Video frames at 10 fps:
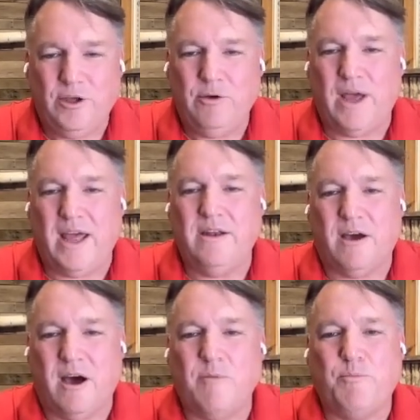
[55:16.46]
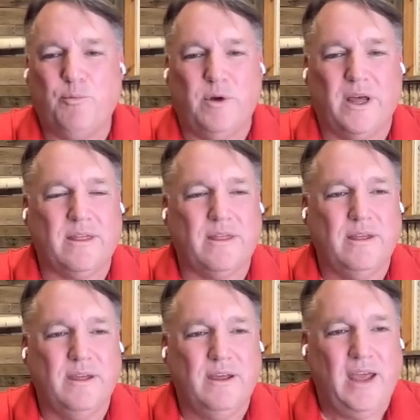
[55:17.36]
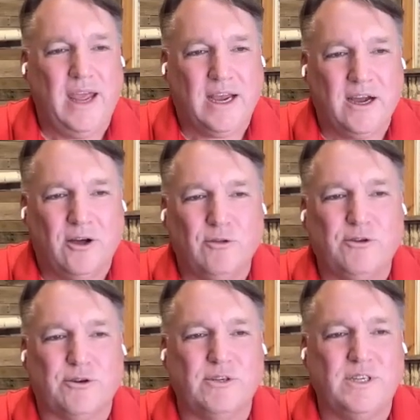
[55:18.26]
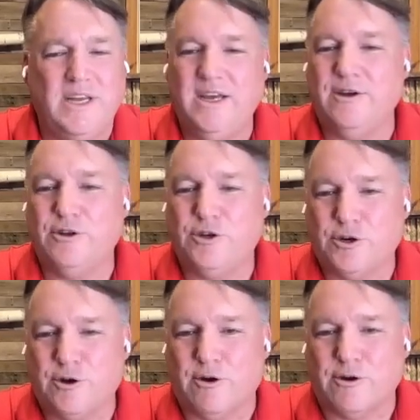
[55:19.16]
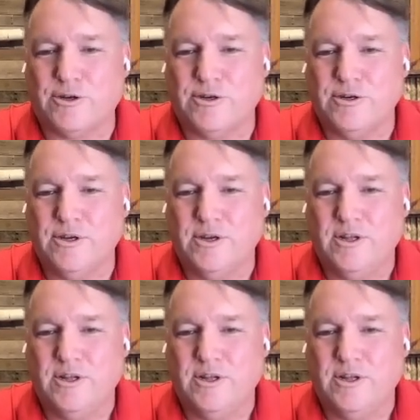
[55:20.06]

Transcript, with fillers: you end up with a culture seeing a church